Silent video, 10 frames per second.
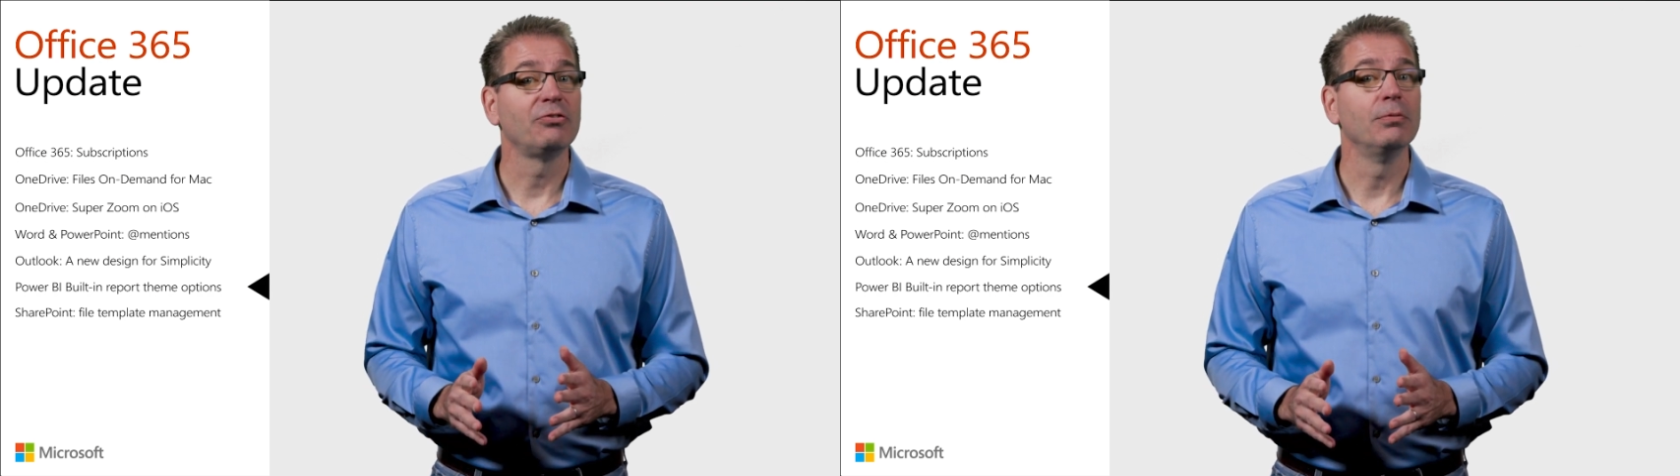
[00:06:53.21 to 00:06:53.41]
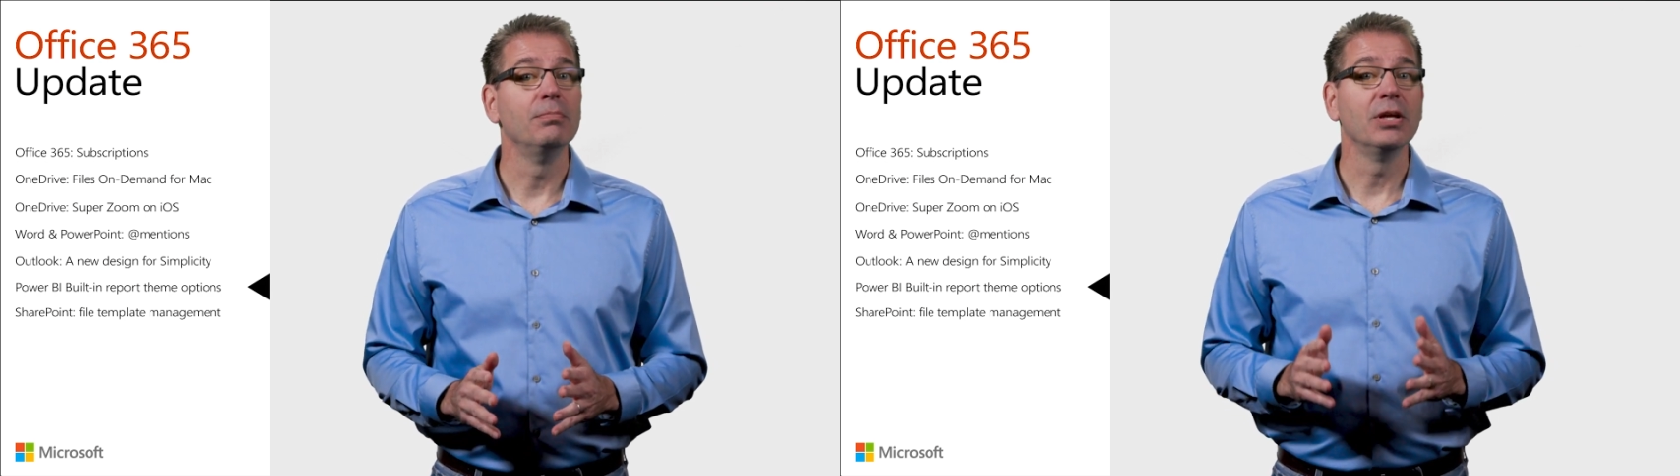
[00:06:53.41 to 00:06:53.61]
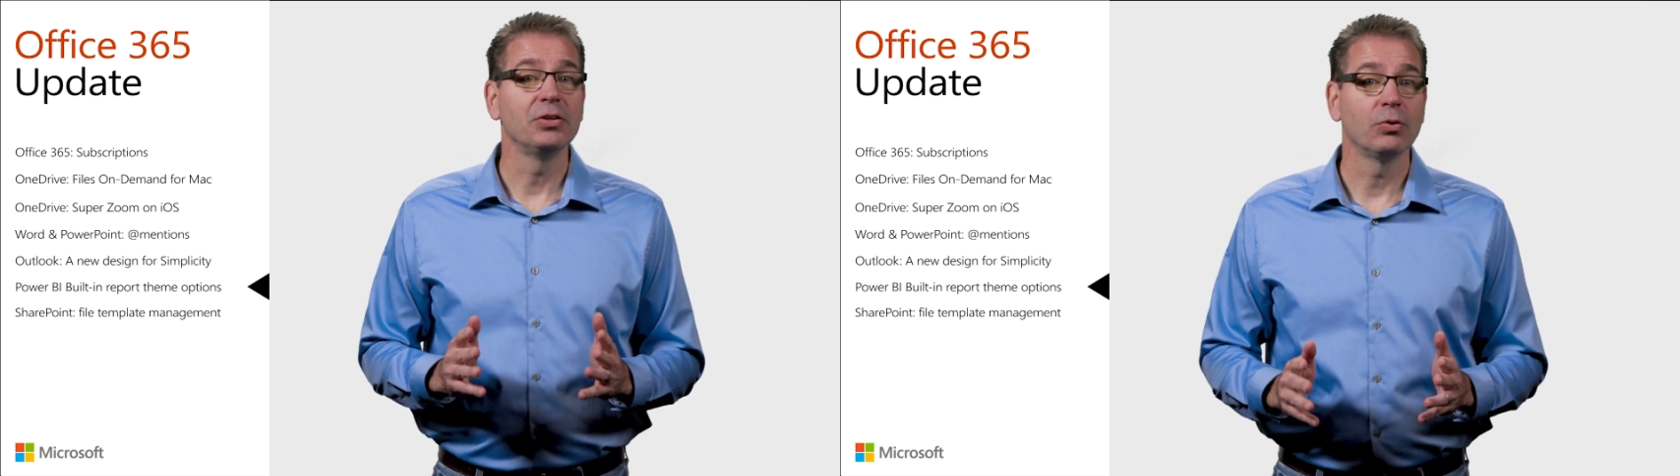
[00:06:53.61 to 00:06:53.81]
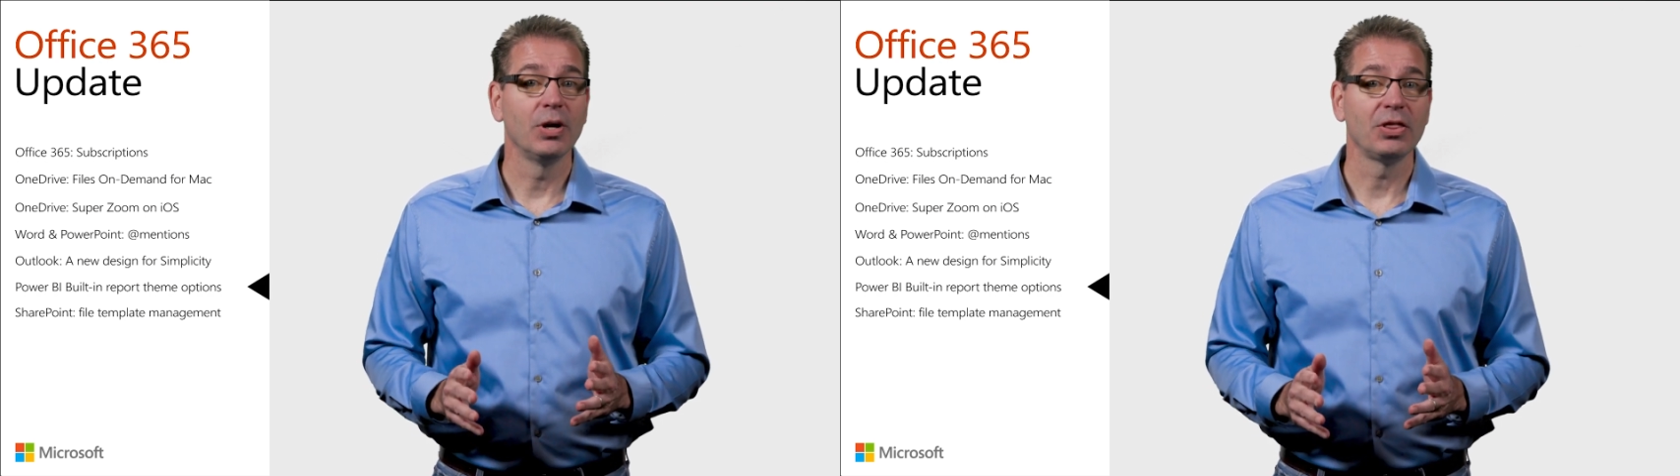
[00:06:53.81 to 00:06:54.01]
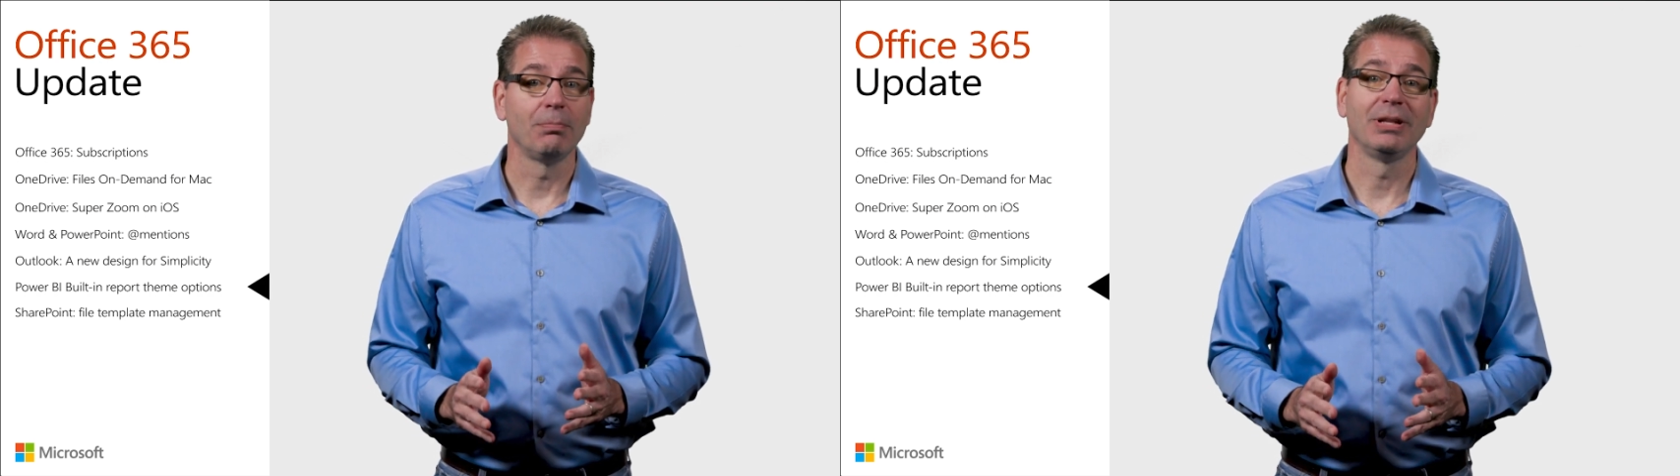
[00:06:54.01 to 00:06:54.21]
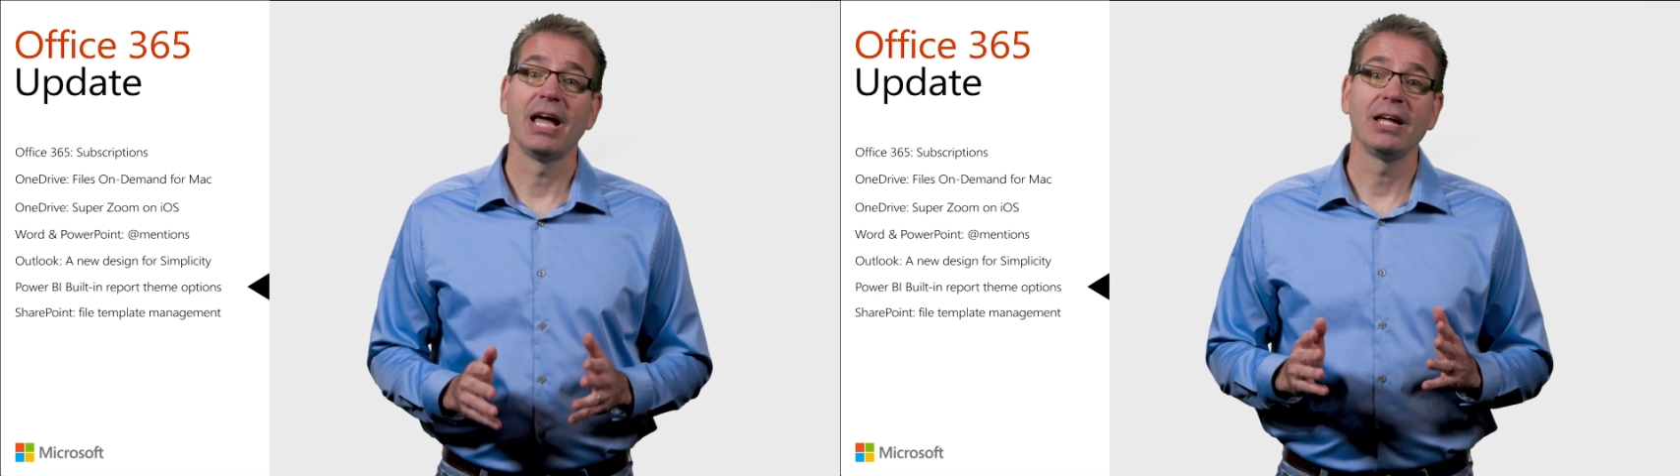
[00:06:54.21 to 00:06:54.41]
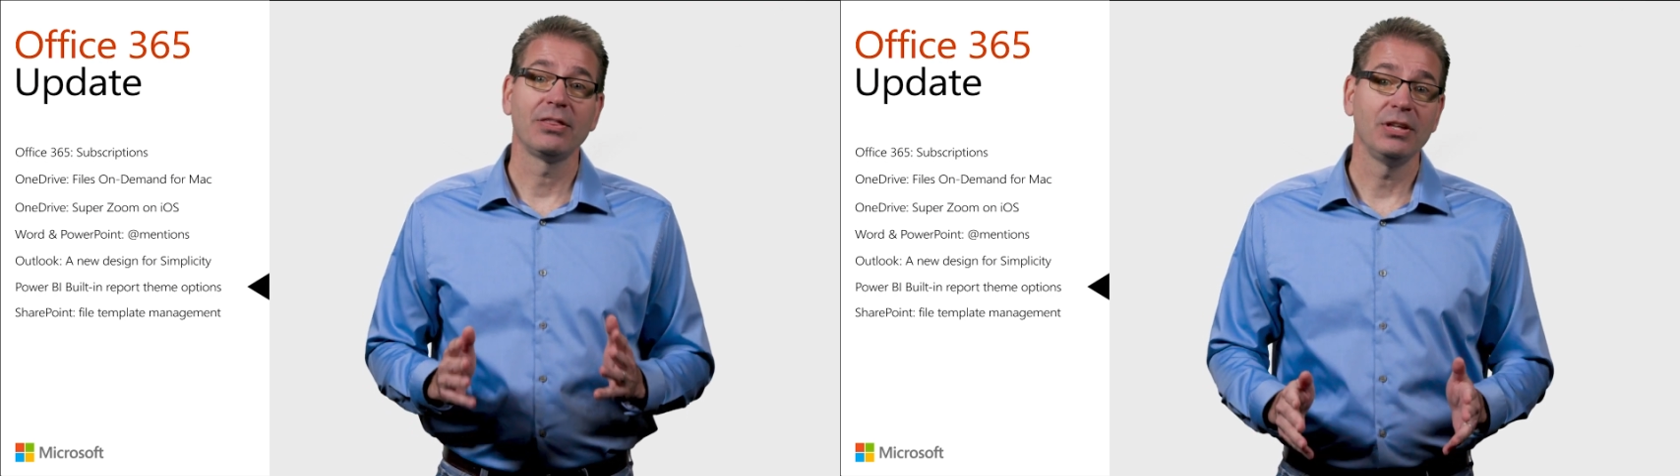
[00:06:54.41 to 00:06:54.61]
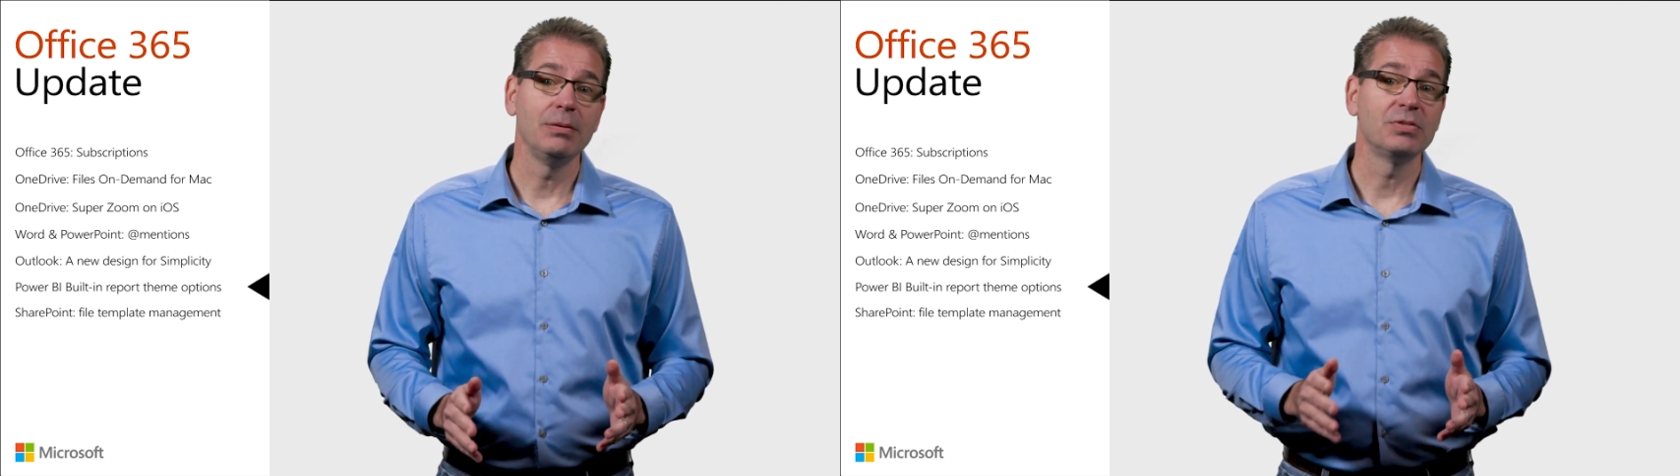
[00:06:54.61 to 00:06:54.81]
familiar with applying
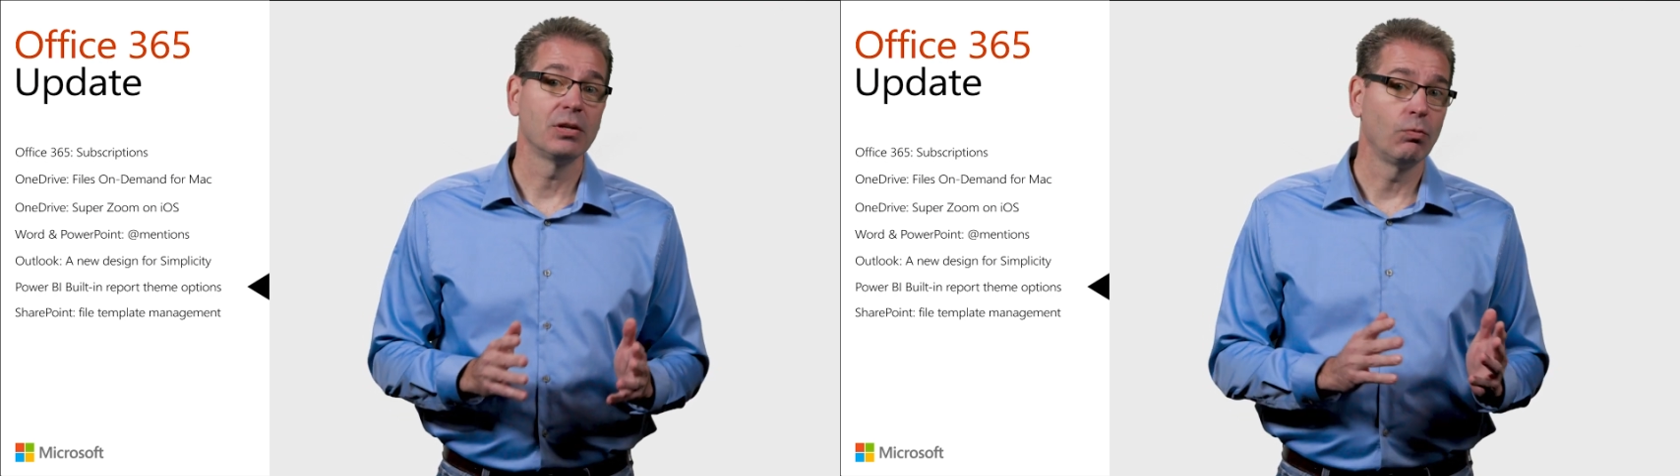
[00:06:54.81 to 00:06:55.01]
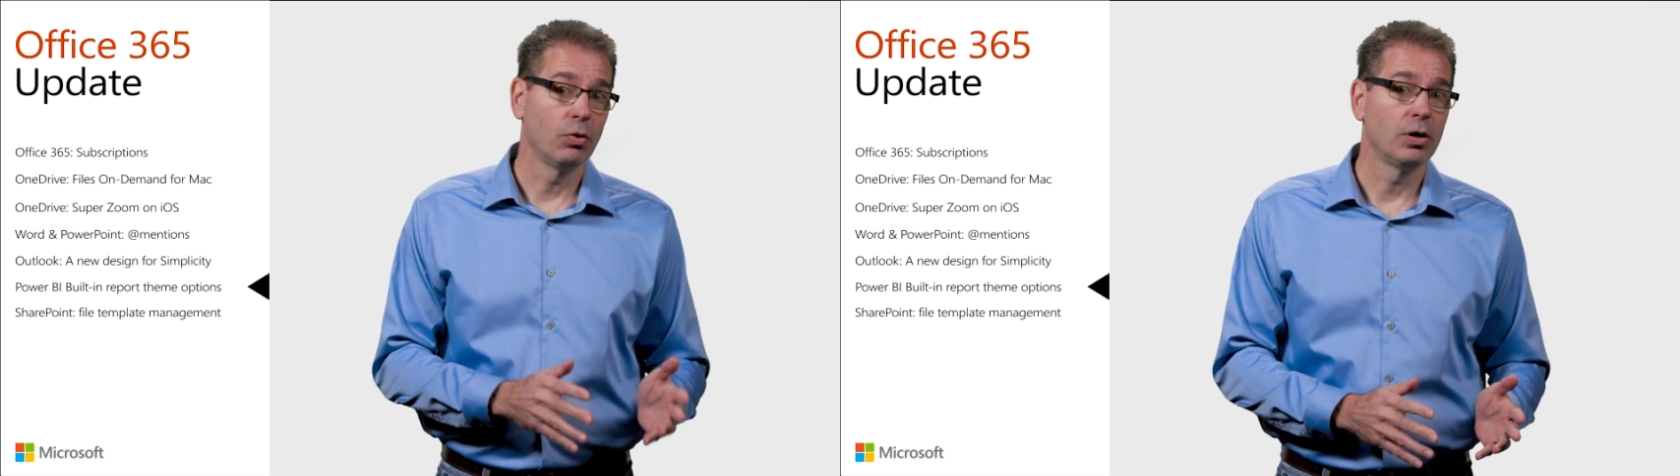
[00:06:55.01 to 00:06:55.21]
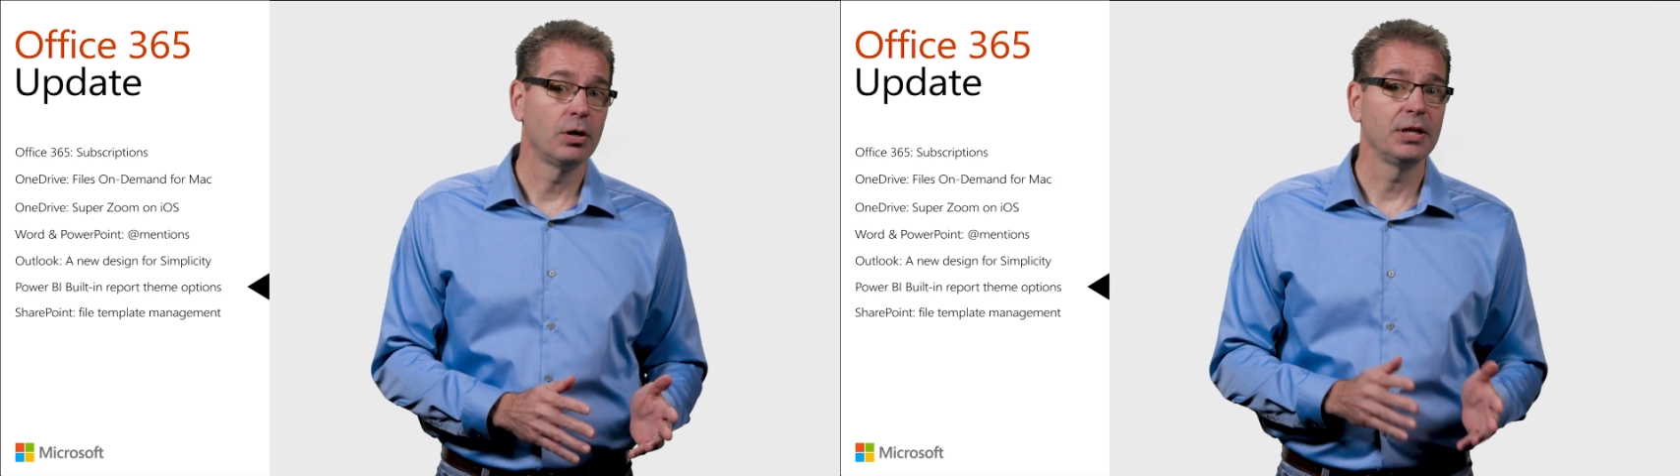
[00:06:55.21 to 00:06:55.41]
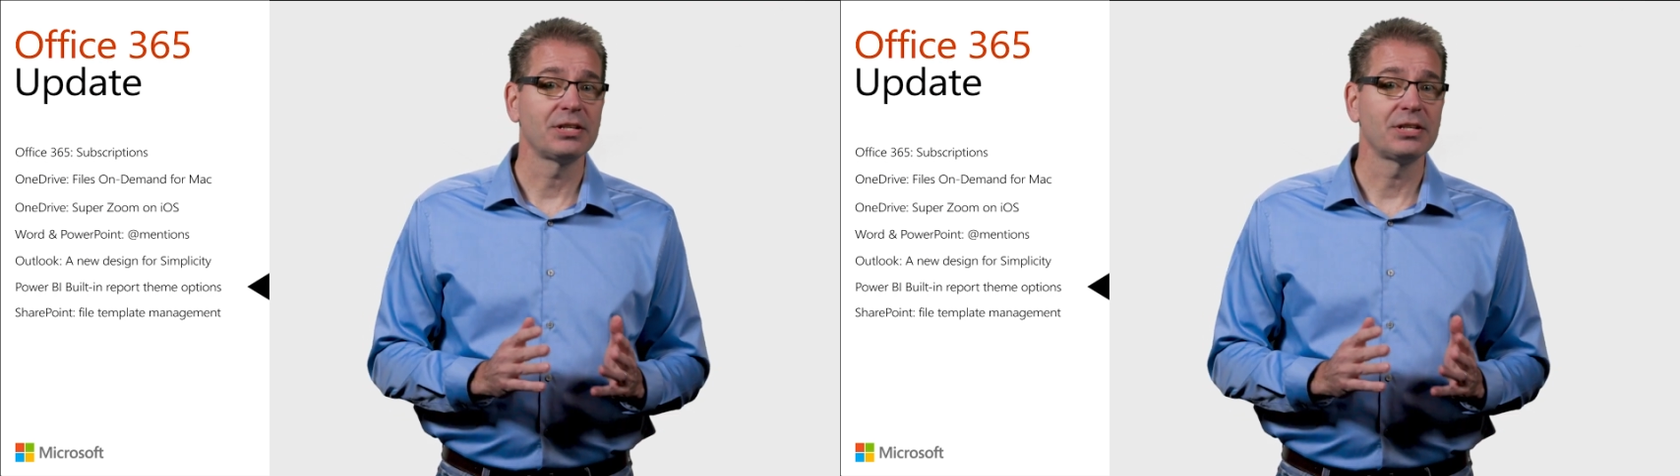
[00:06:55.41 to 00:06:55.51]
themes in Word,